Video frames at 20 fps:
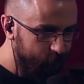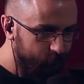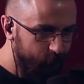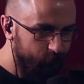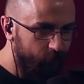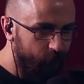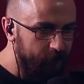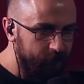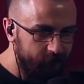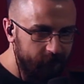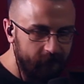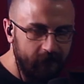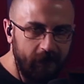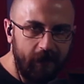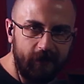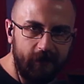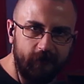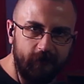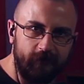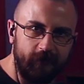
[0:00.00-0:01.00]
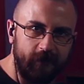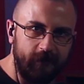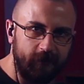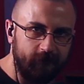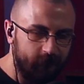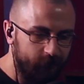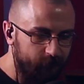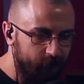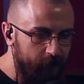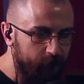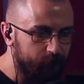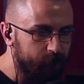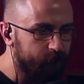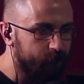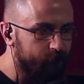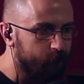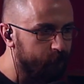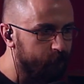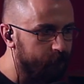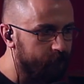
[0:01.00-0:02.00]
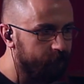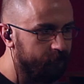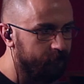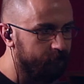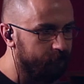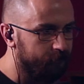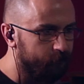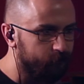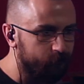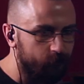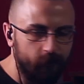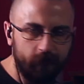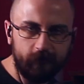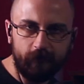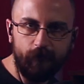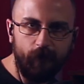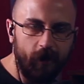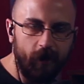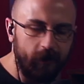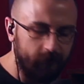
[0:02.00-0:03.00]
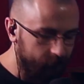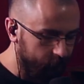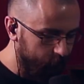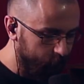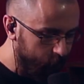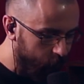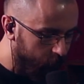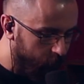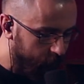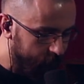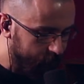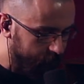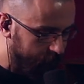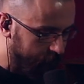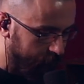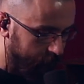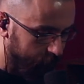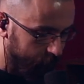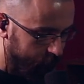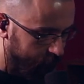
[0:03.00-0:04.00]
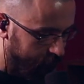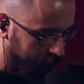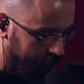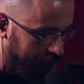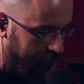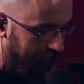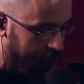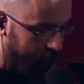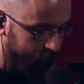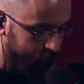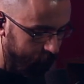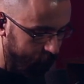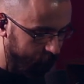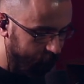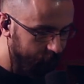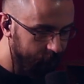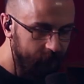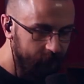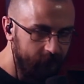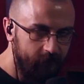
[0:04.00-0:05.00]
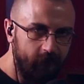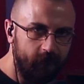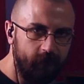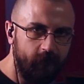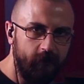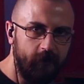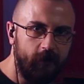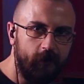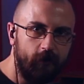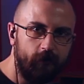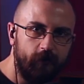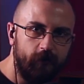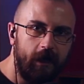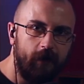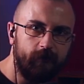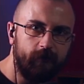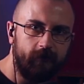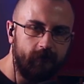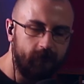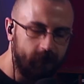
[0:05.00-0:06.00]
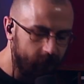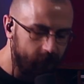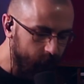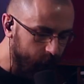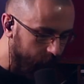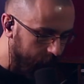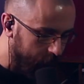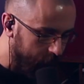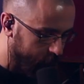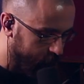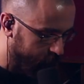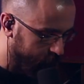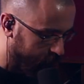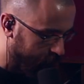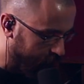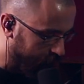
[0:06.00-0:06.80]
crazy energy to their performances. I've watched quite a few live videos, and again, this video captures it well. It's a